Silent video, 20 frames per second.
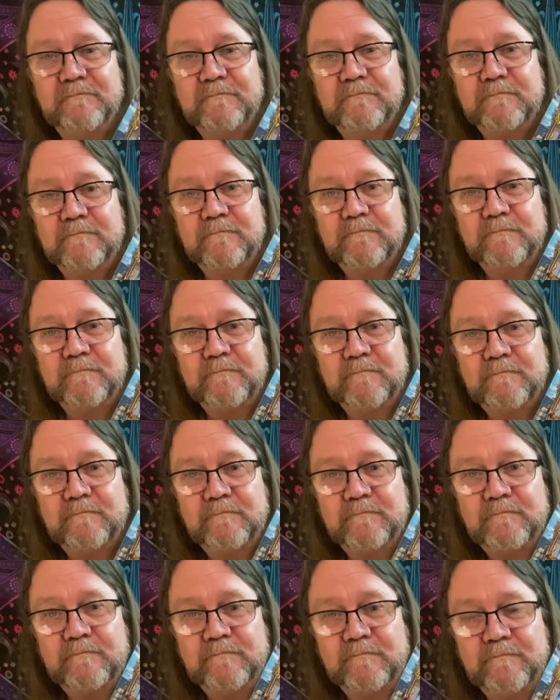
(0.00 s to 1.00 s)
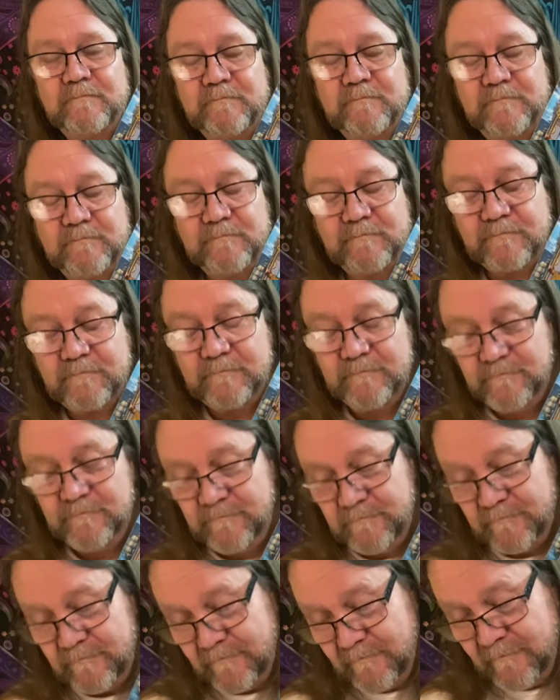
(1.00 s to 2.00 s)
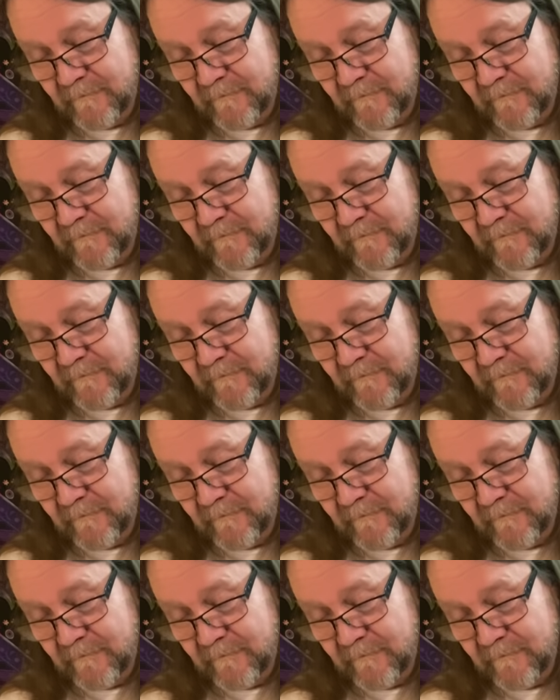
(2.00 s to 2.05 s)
(silence)